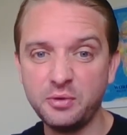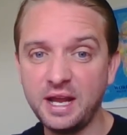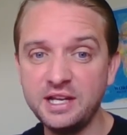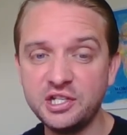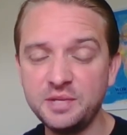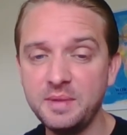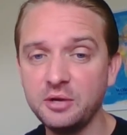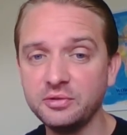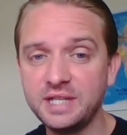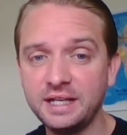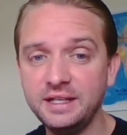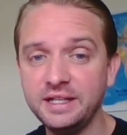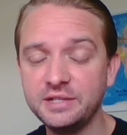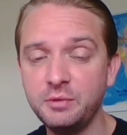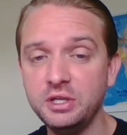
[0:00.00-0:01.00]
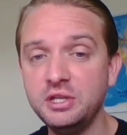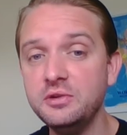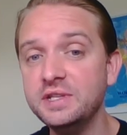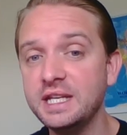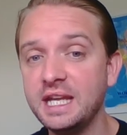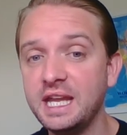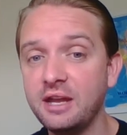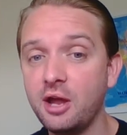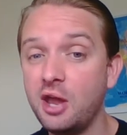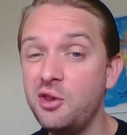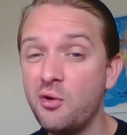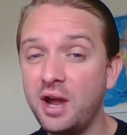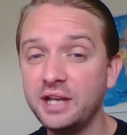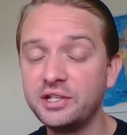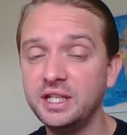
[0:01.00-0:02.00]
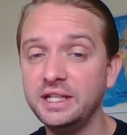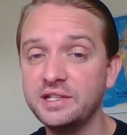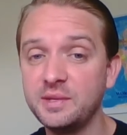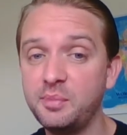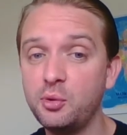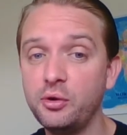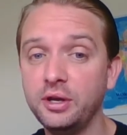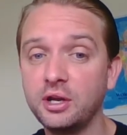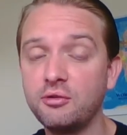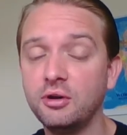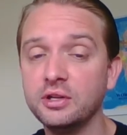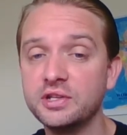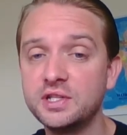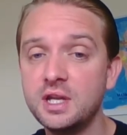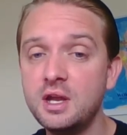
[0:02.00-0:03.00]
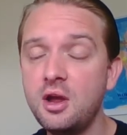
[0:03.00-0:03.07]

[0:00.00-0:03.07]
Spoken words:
HTML techniques we're using here are not actually supported across